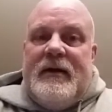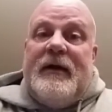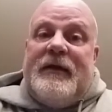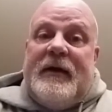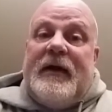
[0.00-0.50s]

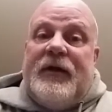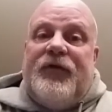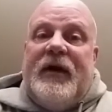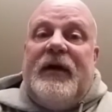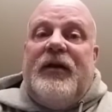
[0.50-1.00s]
I think I can
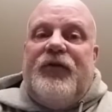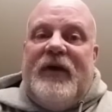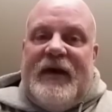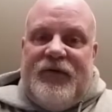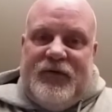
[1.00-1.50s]
say, a
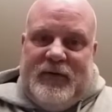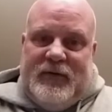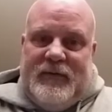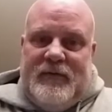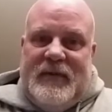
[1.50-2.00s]

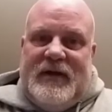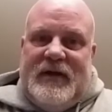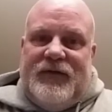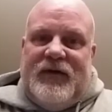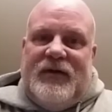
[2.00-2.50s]
disaster,
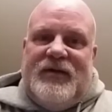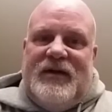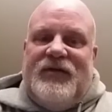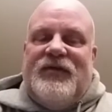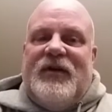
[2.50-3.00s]
because it
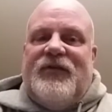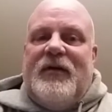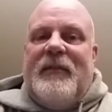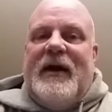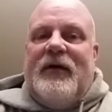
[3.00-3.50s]
isn't just
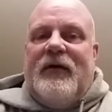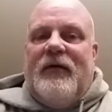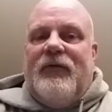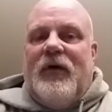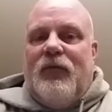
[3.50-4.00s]
a matter
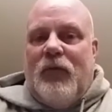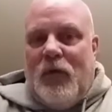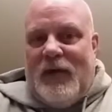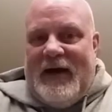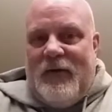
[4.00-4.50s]
of a
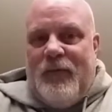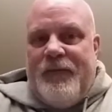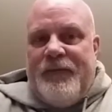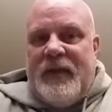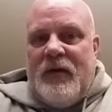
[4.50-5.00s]
rollout.
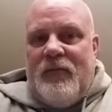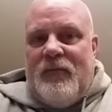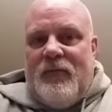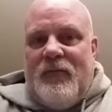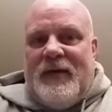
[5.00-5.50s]

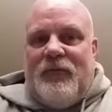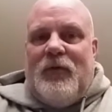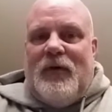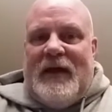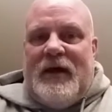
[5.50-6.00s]
When you
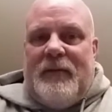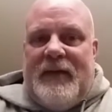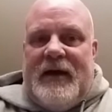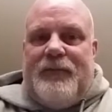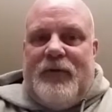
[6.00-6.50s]
roll out a
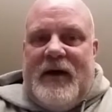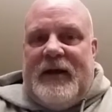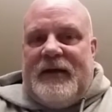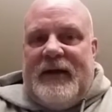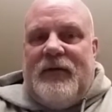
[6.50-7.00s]
bad
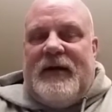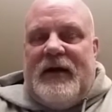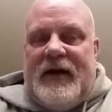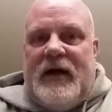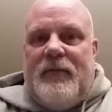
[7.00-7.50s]
product, I don't
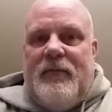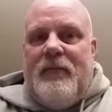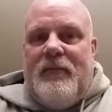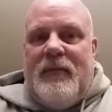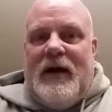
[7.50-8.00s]
care
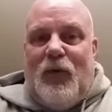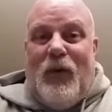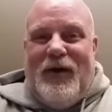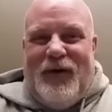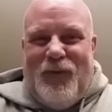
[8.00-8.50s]
how
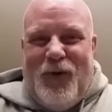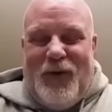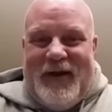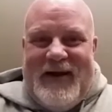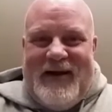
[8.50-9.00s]
well you
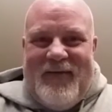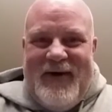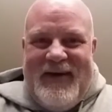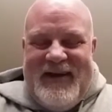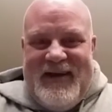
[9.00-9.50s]
roll it
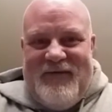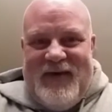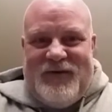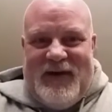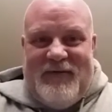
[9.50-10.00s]
out,
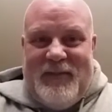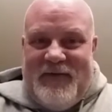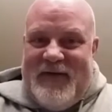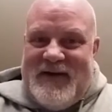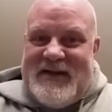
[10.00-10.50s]
eventually
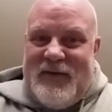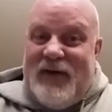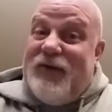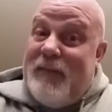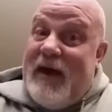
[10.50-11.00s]
everybody finds out
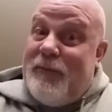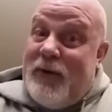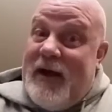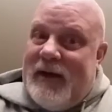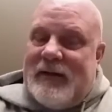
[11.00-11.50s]
it's a bad
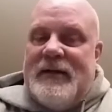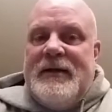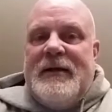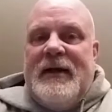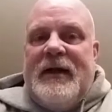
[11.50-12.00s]
product.
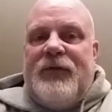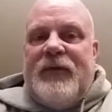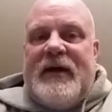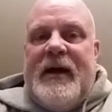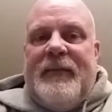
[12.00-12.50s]
And that's
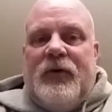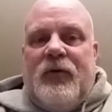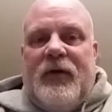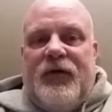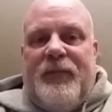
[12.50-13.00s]
what Common
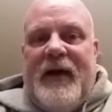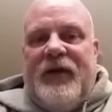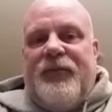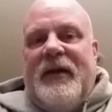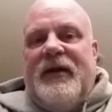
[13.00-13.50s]
Core has been.
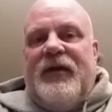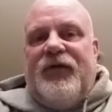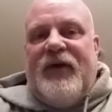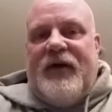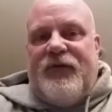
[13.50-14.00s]
It's been a
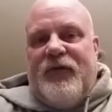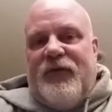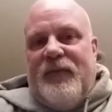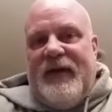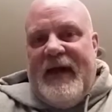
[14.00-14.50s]
disaster
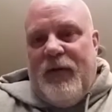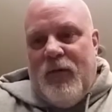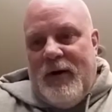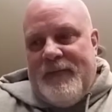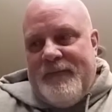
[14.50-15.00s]
from day
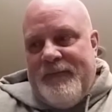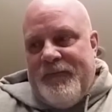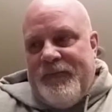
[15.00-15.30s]
one.